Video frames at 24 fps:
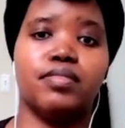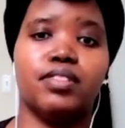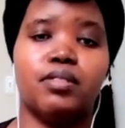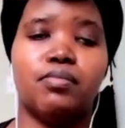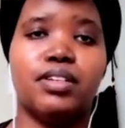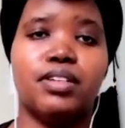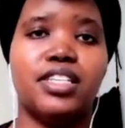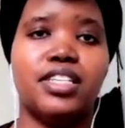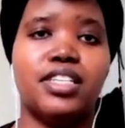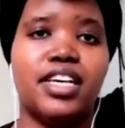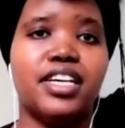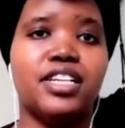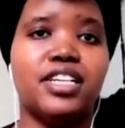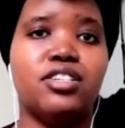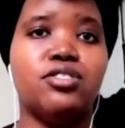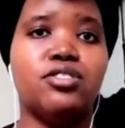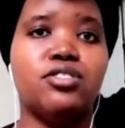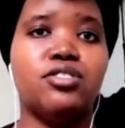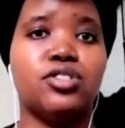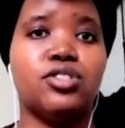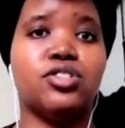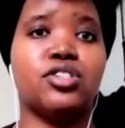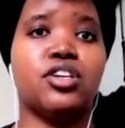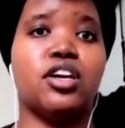but then
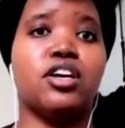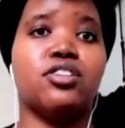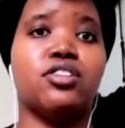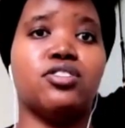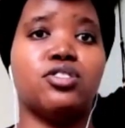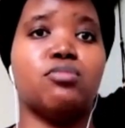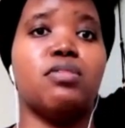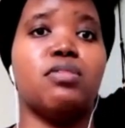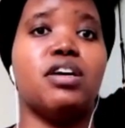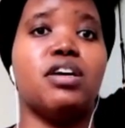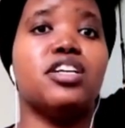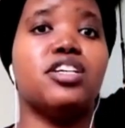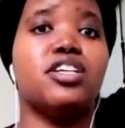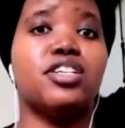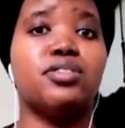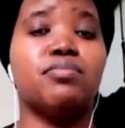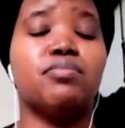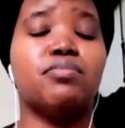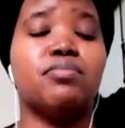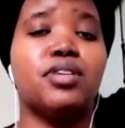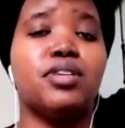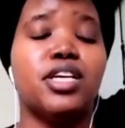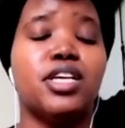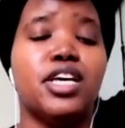uses
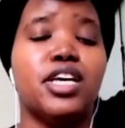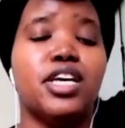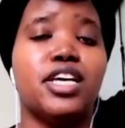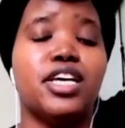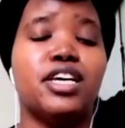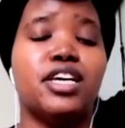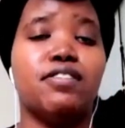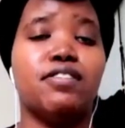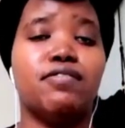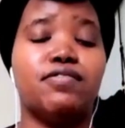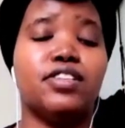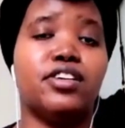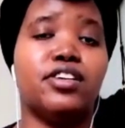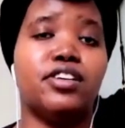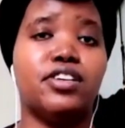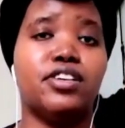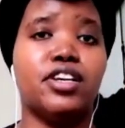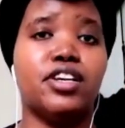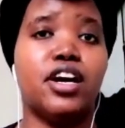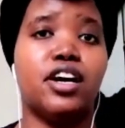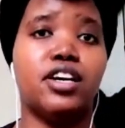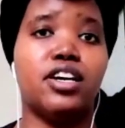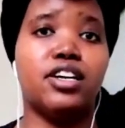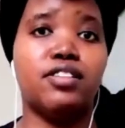ultimatum if
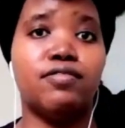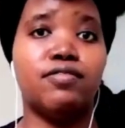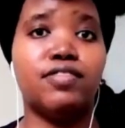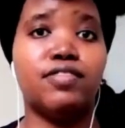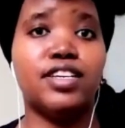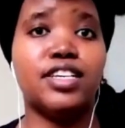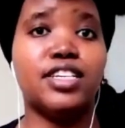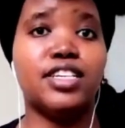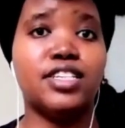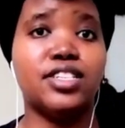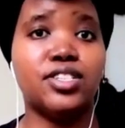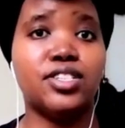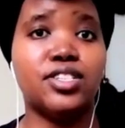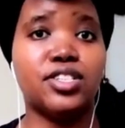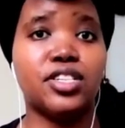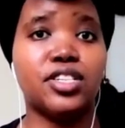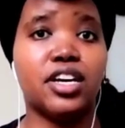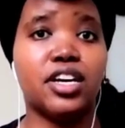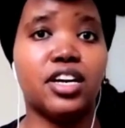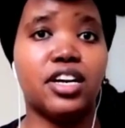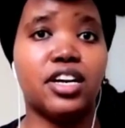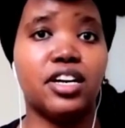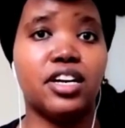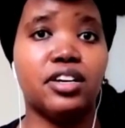his
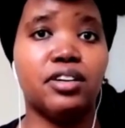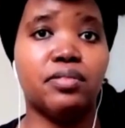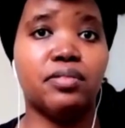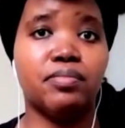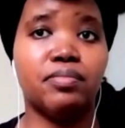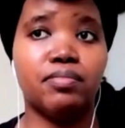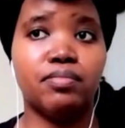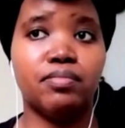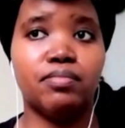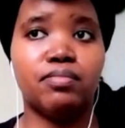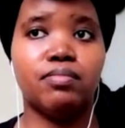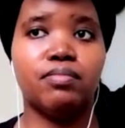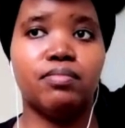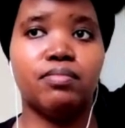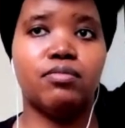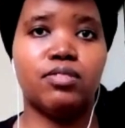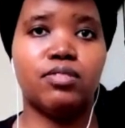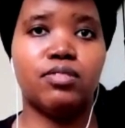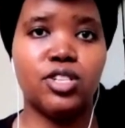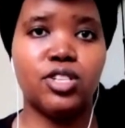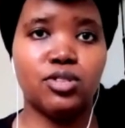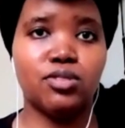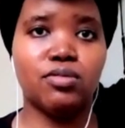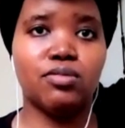
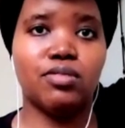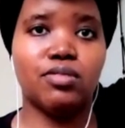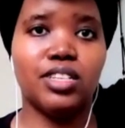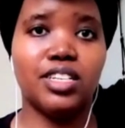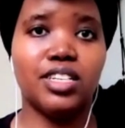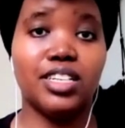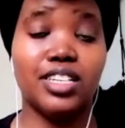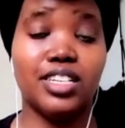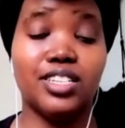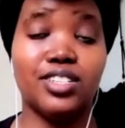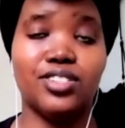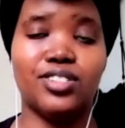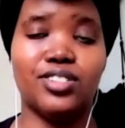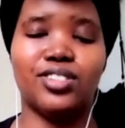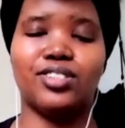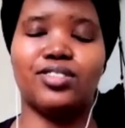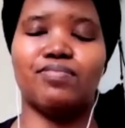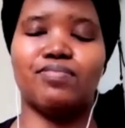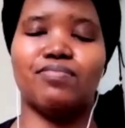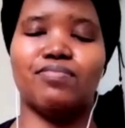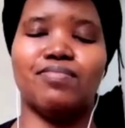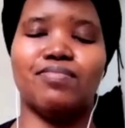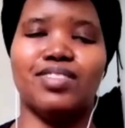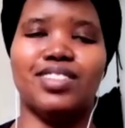reason, his
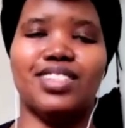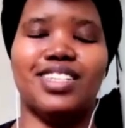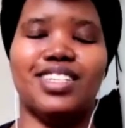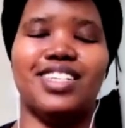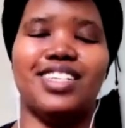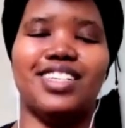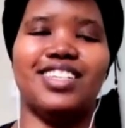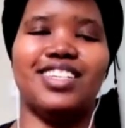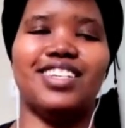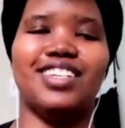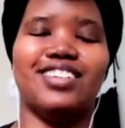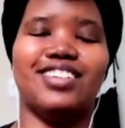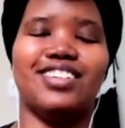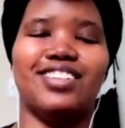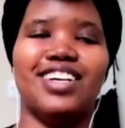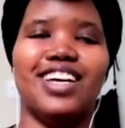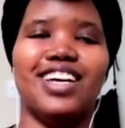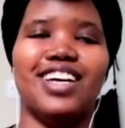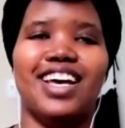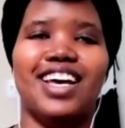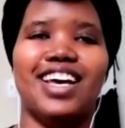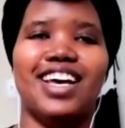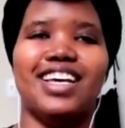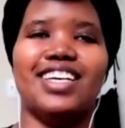
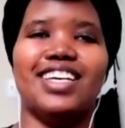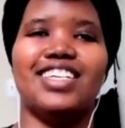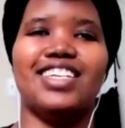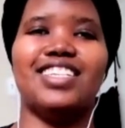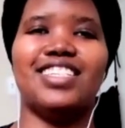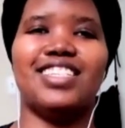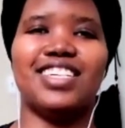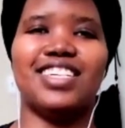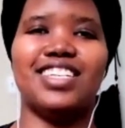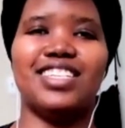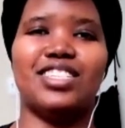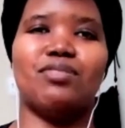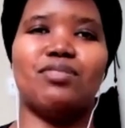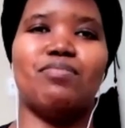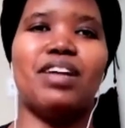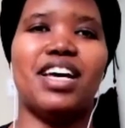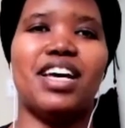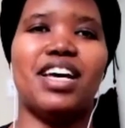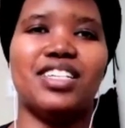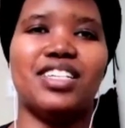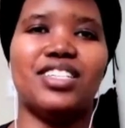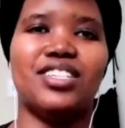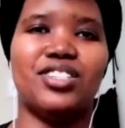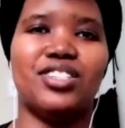his
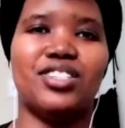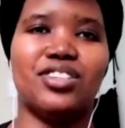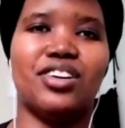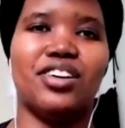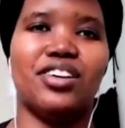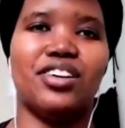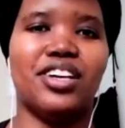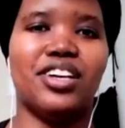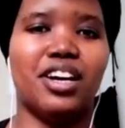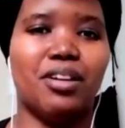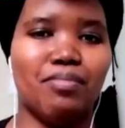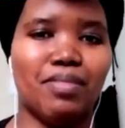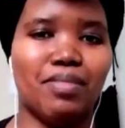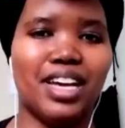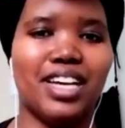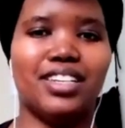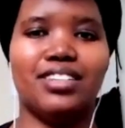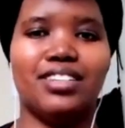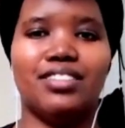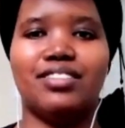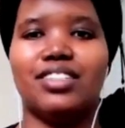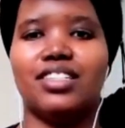demands are not met.